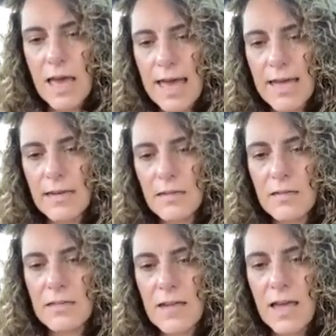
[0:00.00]

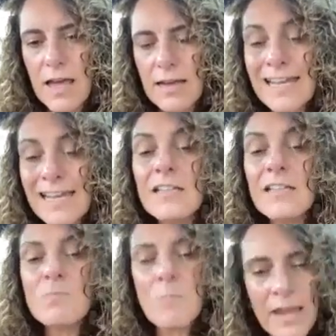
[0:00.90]
and
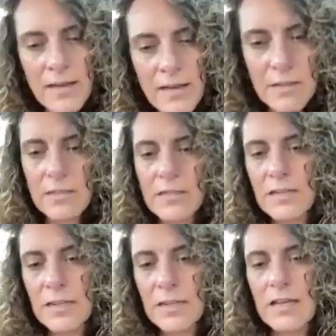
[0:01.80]
independent,
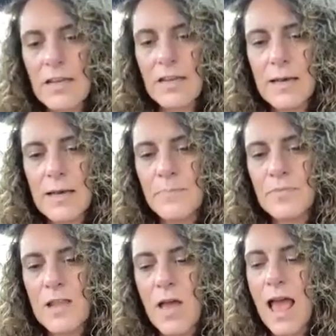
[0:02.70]

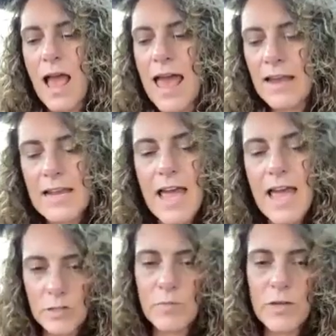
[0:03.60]
and
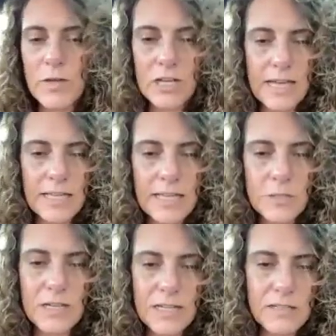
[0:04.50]
have specialized
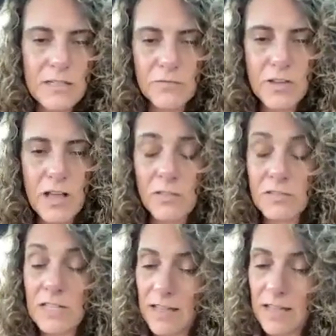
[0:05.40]
police
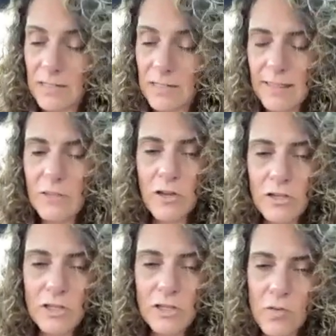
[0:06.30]
involved. And
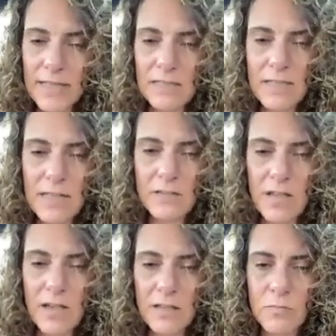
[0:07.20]
those are the ones that
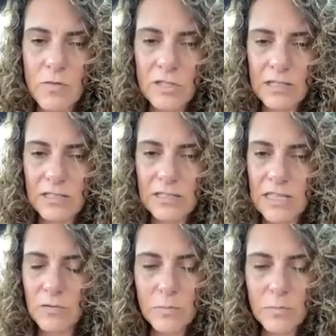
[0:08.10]
are the most
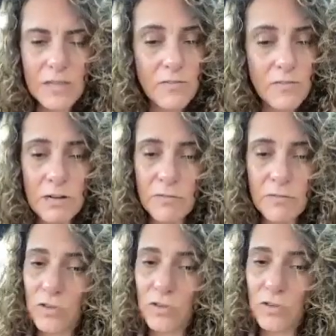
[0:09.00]
successful, but they're very
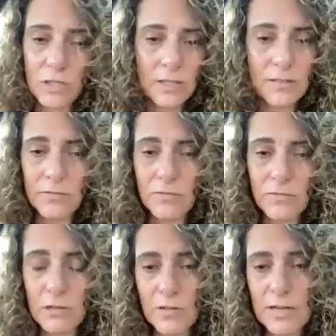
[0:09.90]
few
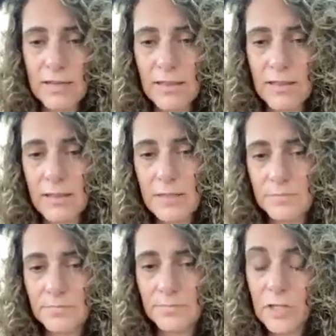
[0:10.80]
like that,
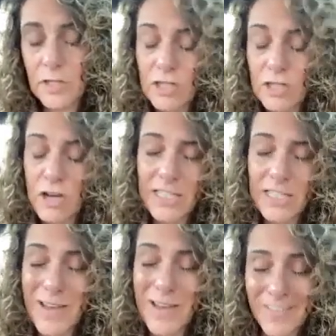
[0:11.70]
because it costs
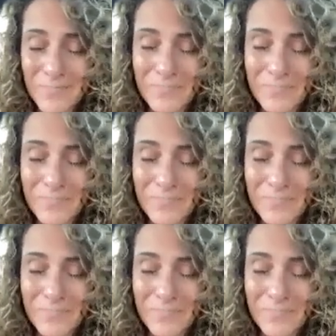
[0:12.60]
money.